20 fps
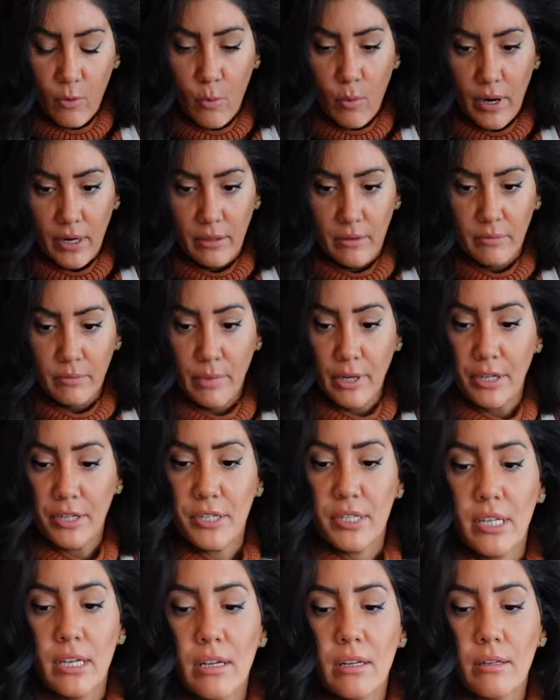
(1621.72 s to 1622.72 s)
one
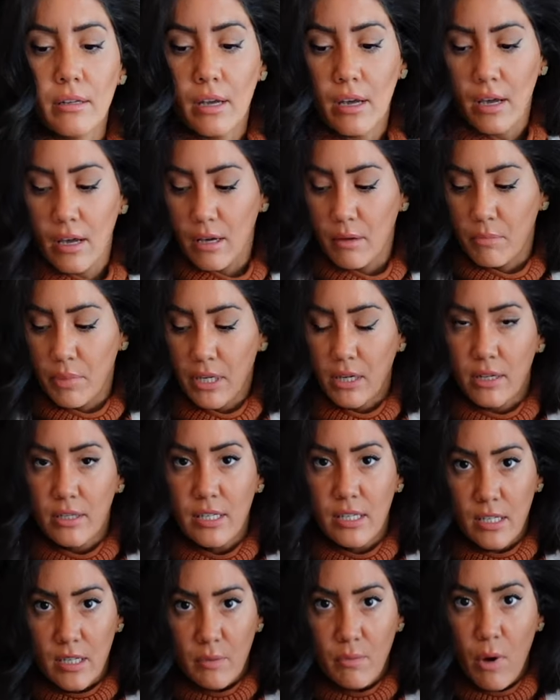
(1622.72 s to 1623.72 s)
person because
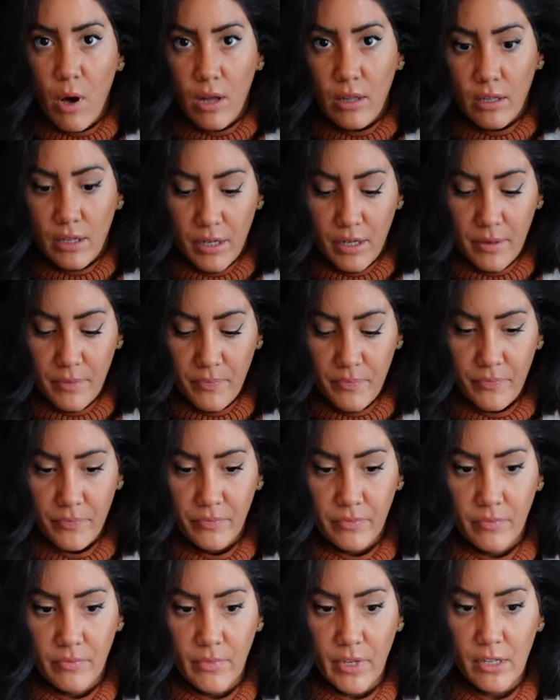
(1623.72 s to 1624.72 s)
it's smaller
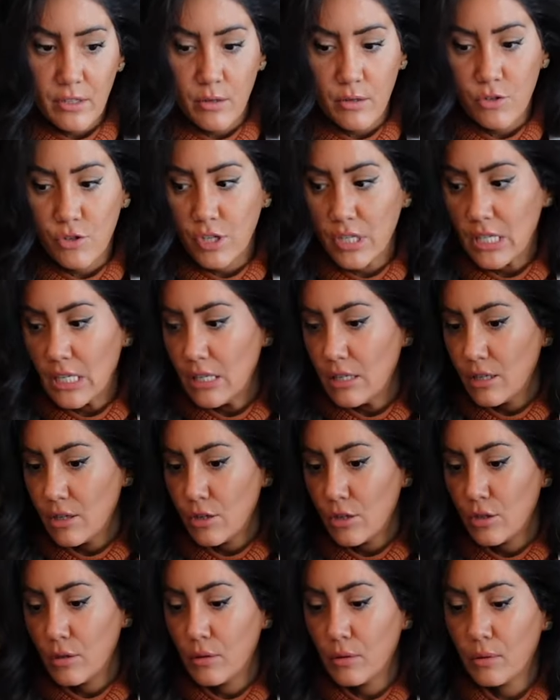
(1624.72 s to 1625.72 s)
so it's just easier
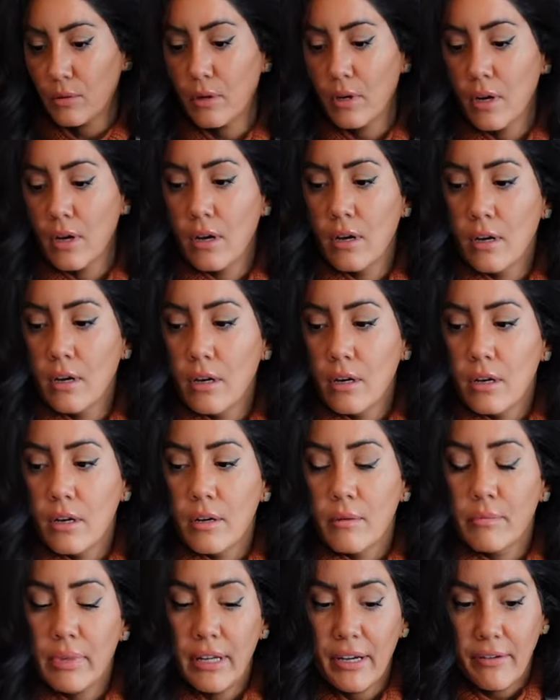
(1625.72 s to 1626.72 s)
to
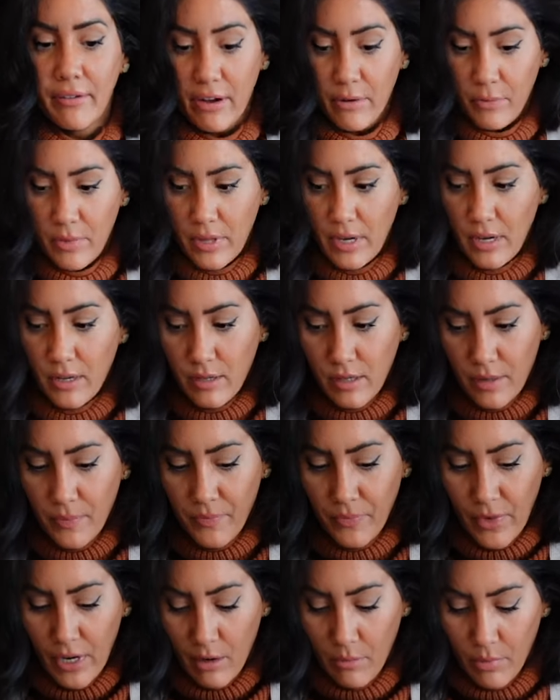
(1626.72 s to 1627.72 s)
play around with it.
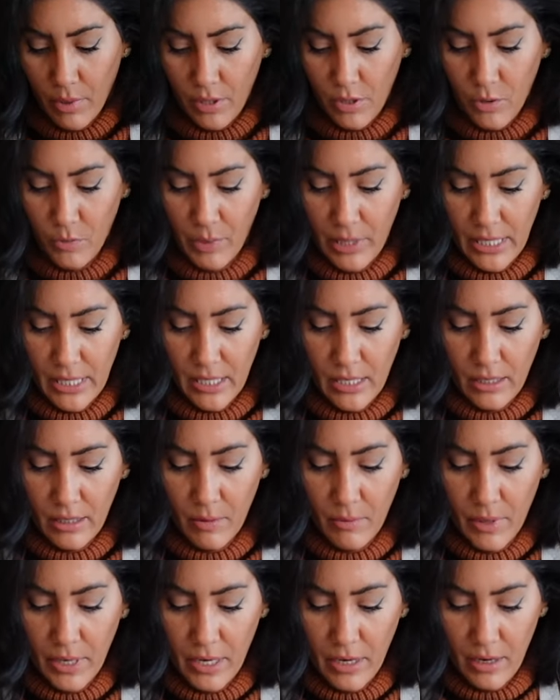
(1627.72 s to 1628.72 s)
But you basically
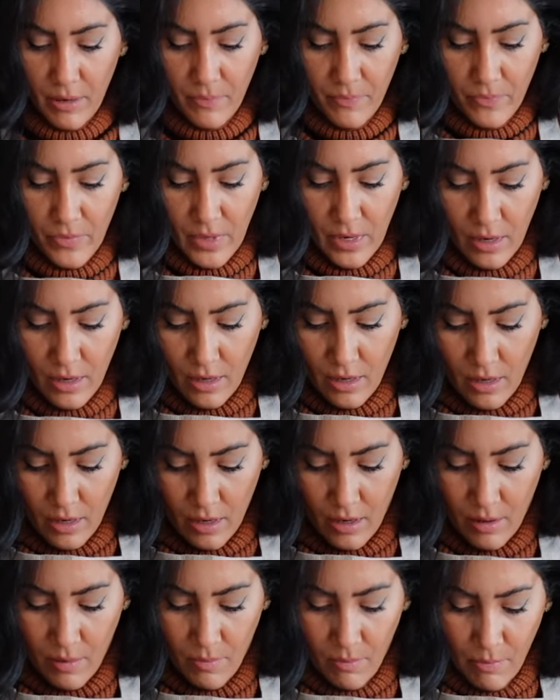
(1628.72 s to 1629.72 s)
want to
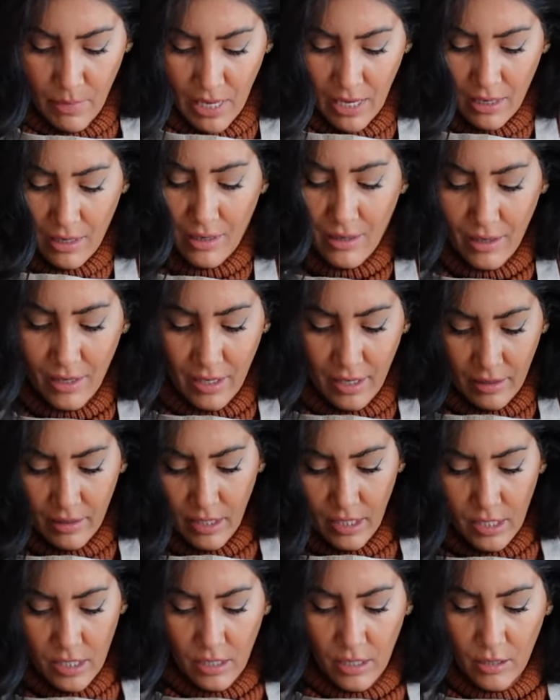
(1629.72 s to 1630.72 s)
make
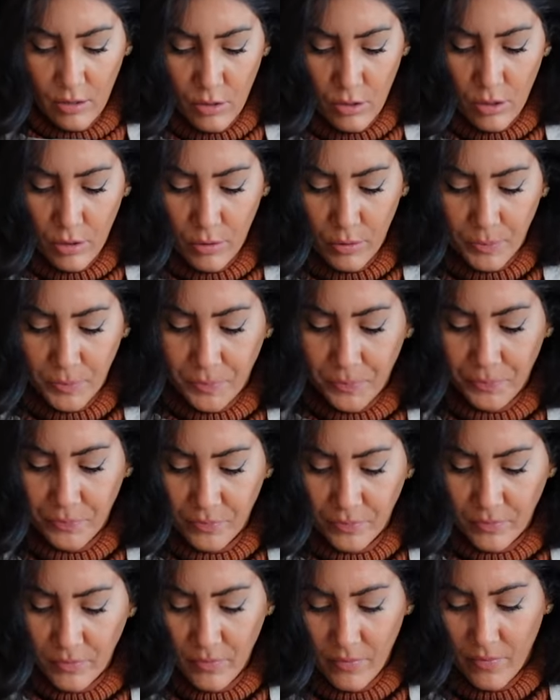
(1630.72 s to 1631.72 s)
this into
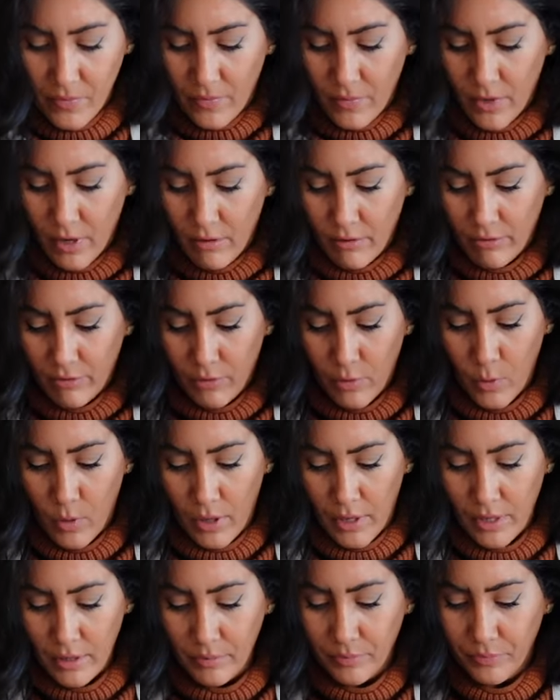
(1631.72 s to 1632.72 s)

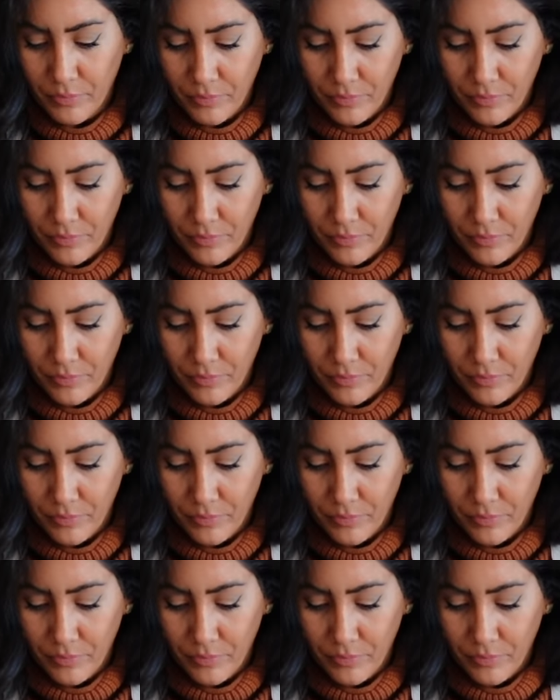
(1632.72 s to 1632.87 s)
four.